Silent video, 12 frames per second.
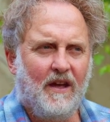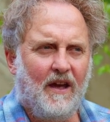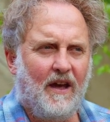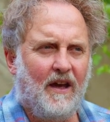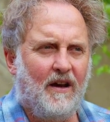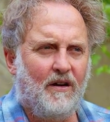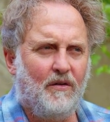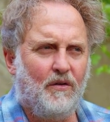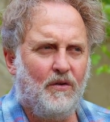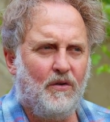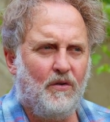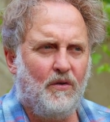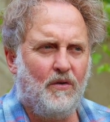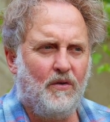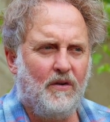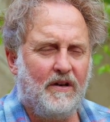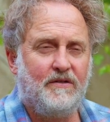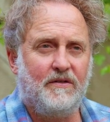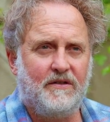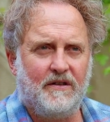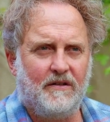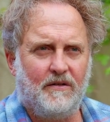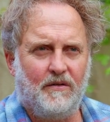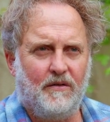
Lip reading: or literature,